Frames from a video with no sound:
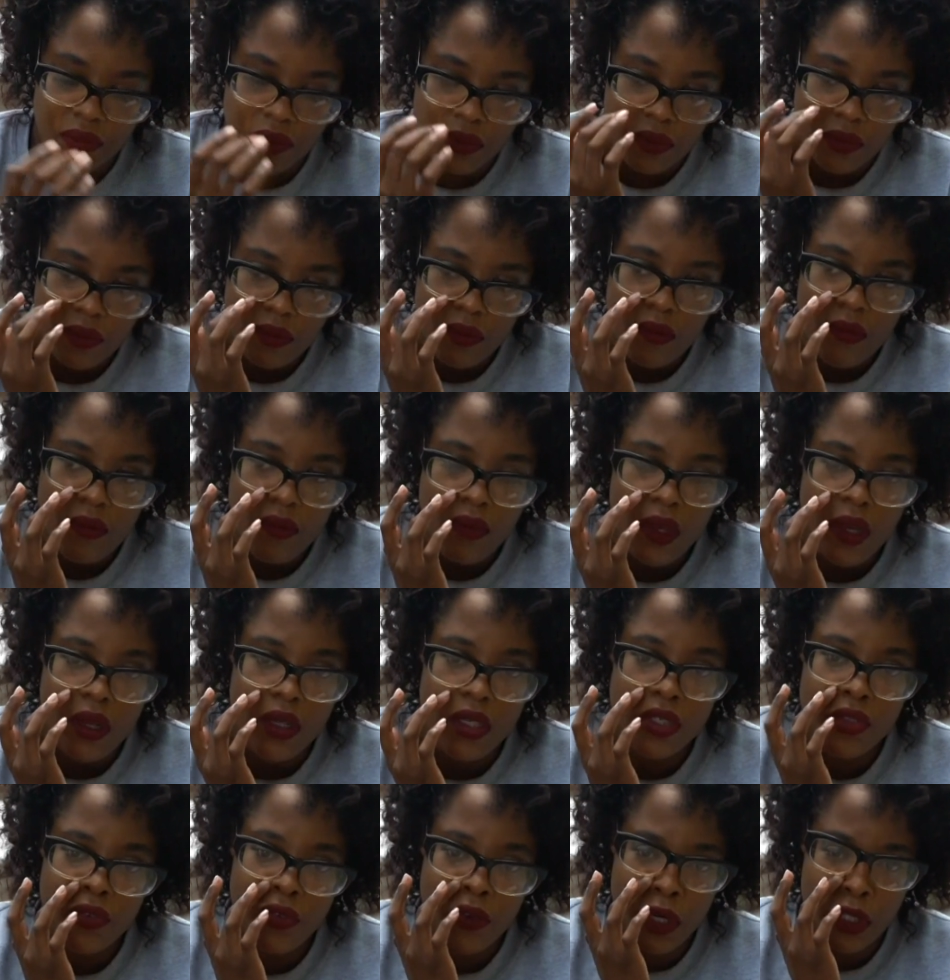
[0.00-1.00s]

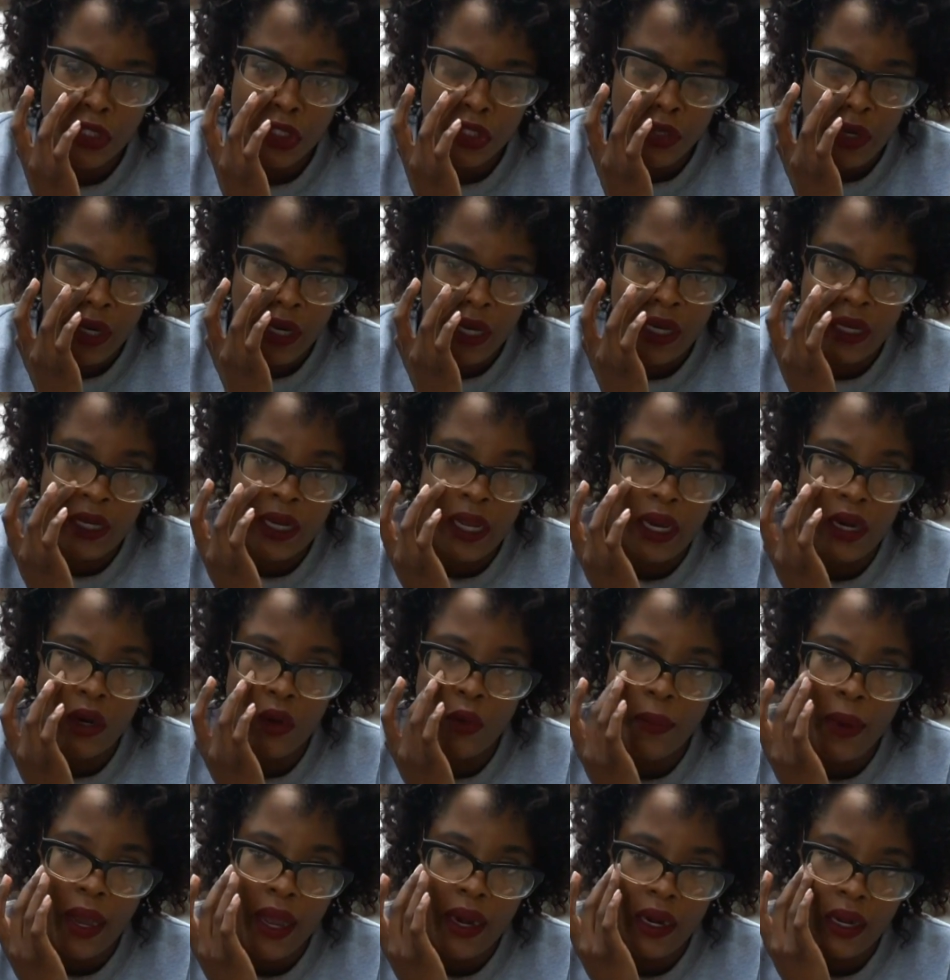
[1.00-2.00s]
It's frustrating that
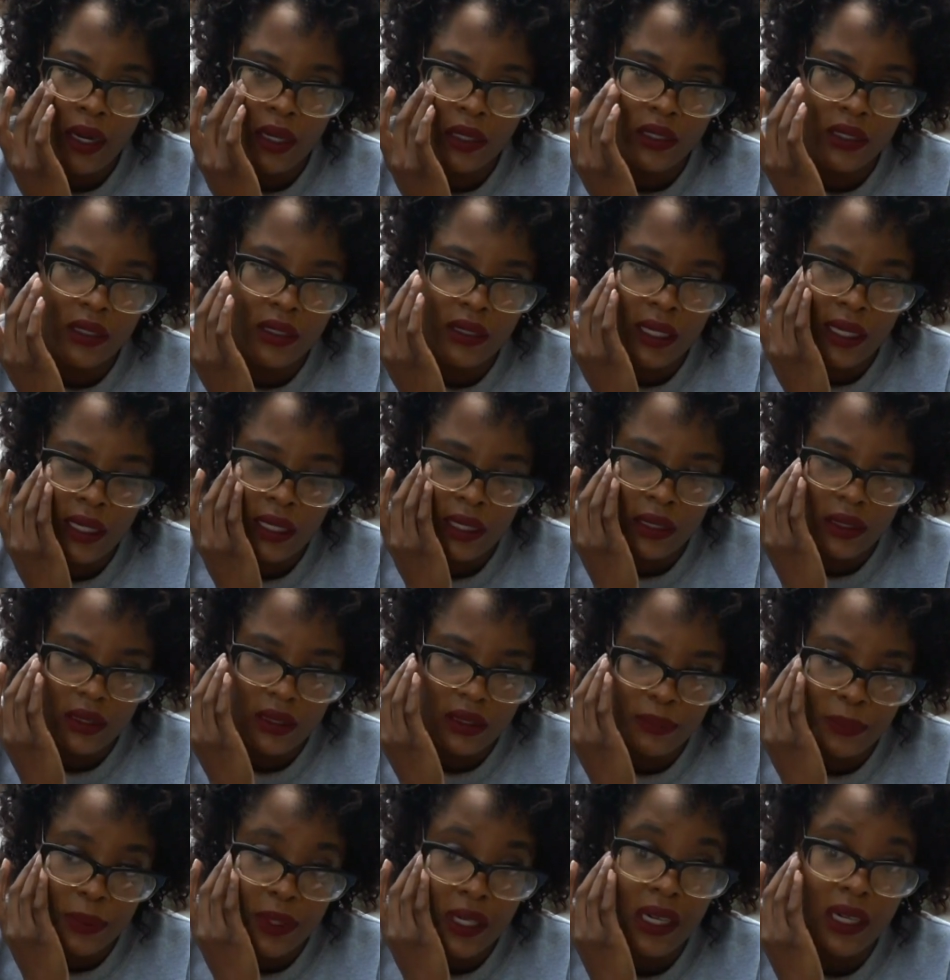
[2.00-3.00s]
nobody understands
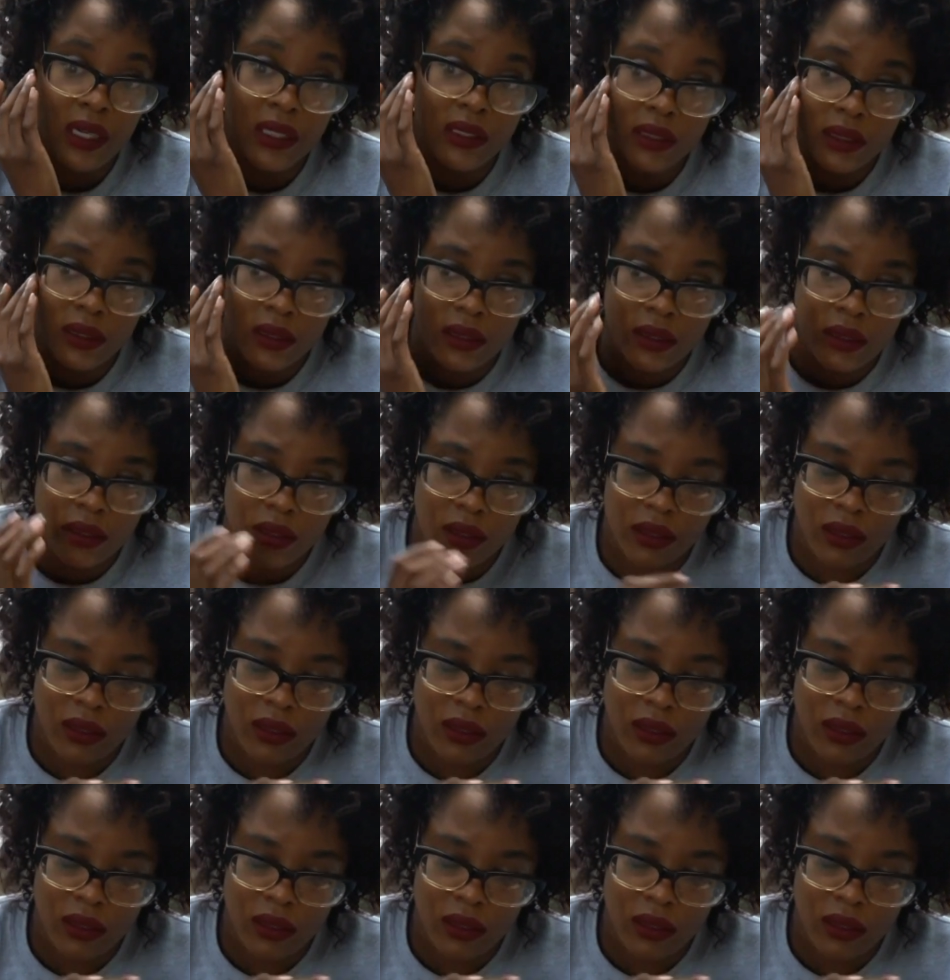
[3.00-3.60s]
but us.